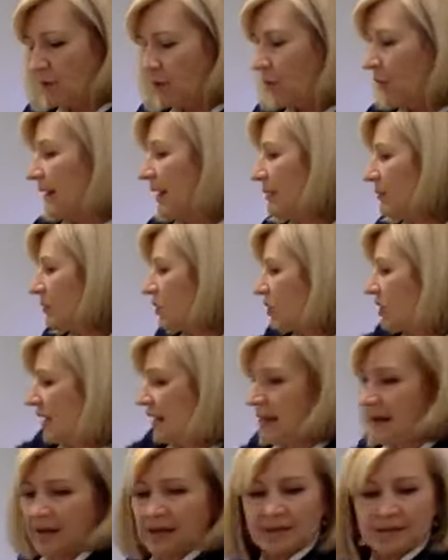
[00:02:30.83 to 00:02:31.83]
cream
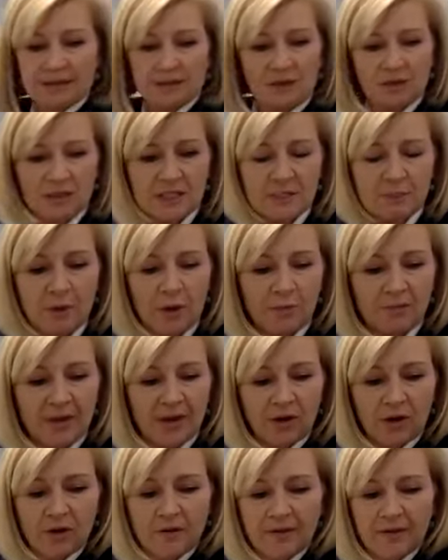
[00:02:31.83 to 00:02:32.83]
cheese. I'll just pop
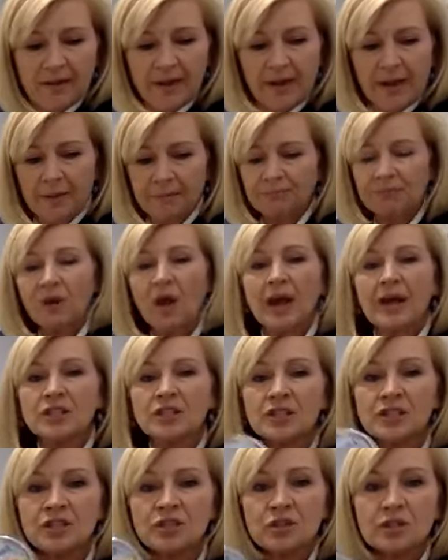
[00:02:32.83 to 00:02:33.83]
that over there. I
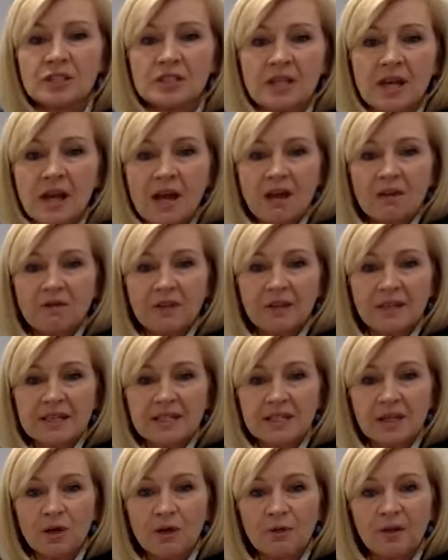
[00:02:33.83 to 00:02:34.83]
just used
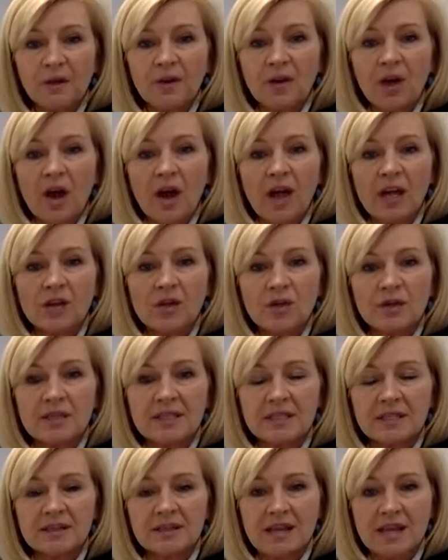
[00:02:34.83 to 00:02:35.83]
Philadelphia and I
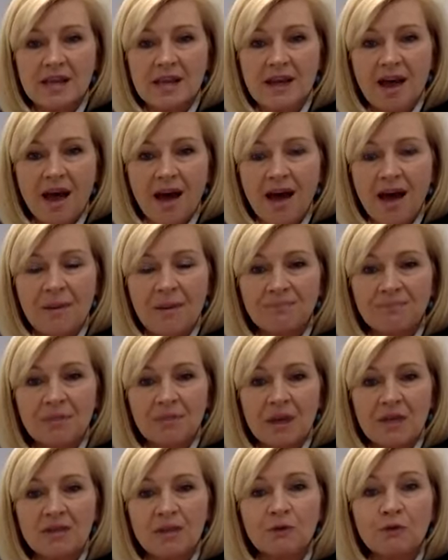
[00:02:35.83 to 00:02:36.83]
used the
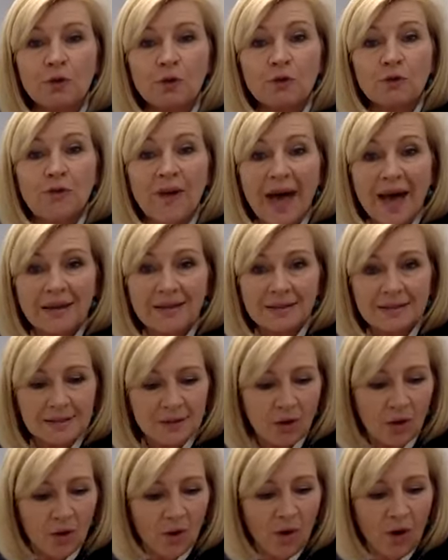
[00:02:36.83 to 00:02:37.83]
full fat.
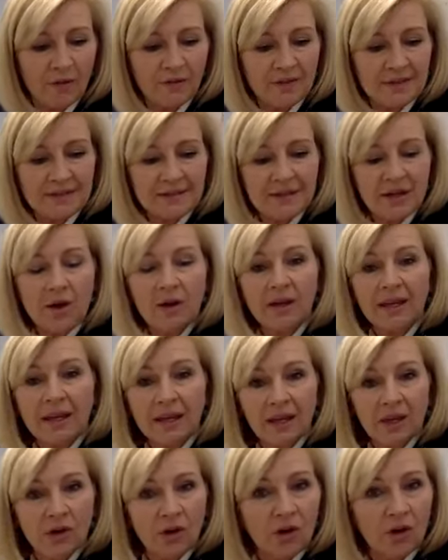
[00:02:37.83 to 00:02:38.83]
So obviously on
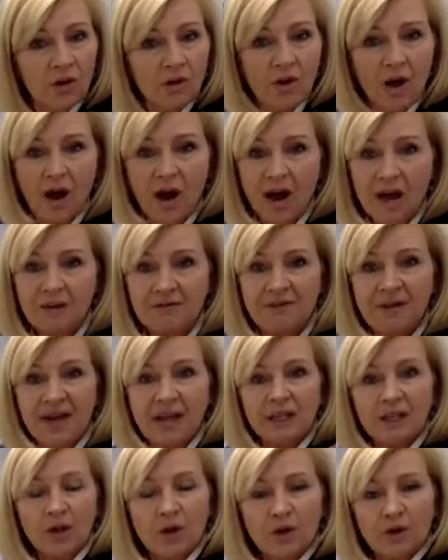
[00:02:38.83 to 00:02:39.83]
keto, high
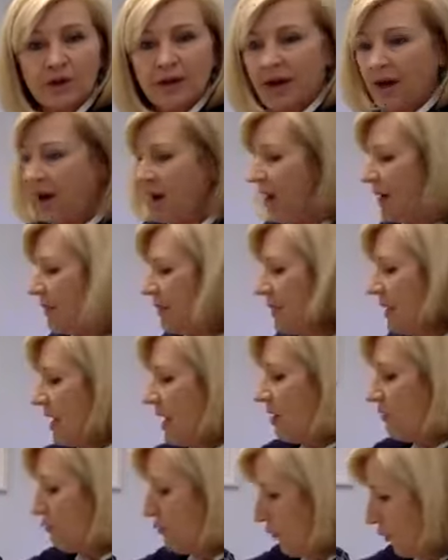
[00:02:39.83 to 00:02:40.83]
fat, low carb,
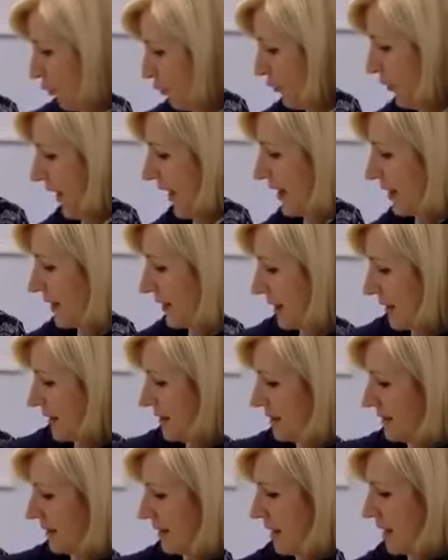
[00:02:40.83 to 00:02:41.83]
full fat it
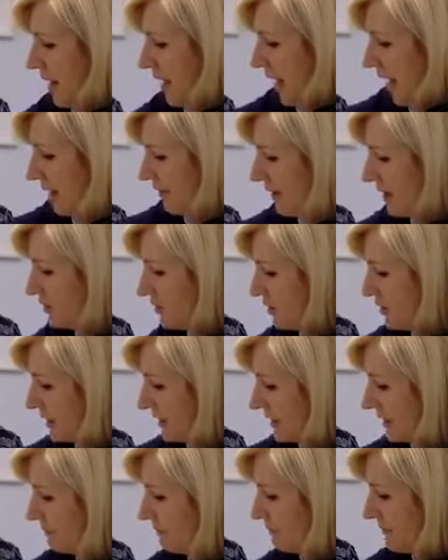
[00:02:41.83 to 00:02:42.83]
is. And then you
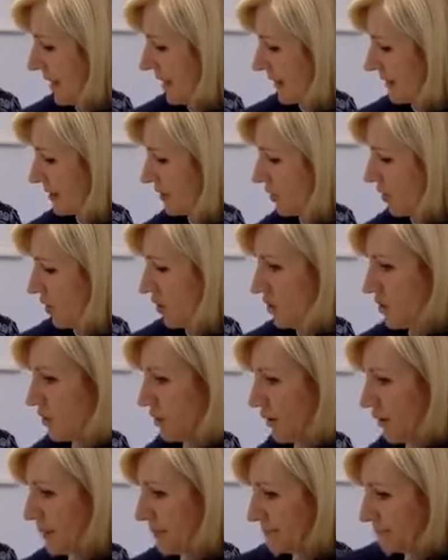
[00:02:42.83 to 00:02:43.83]
just mix, don't
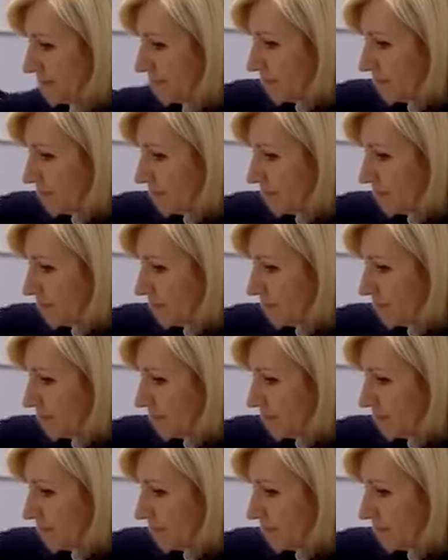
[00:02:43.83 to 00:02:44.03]
you?